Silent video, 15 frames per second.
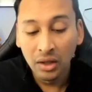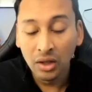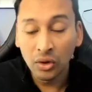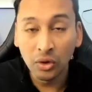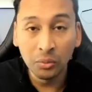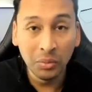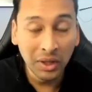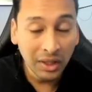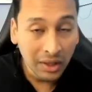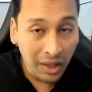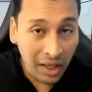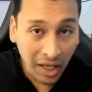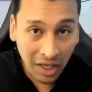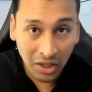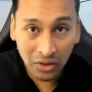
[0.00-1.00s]
could be
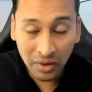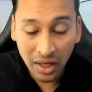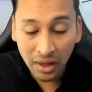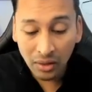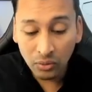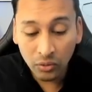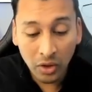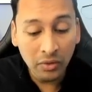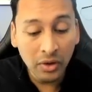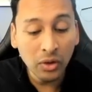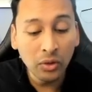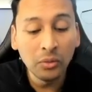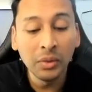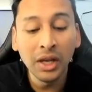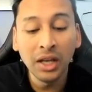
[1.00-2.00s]
the area where we
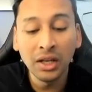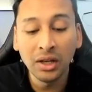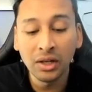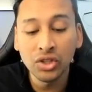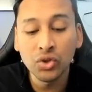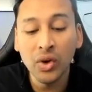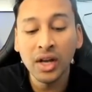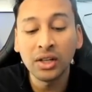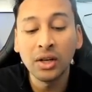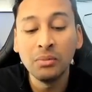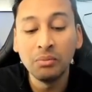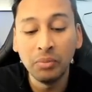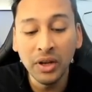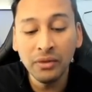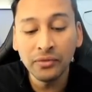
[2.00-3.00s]
could be getting
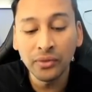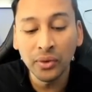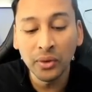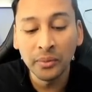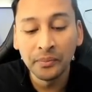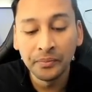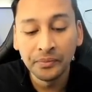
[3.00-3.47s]
attracted before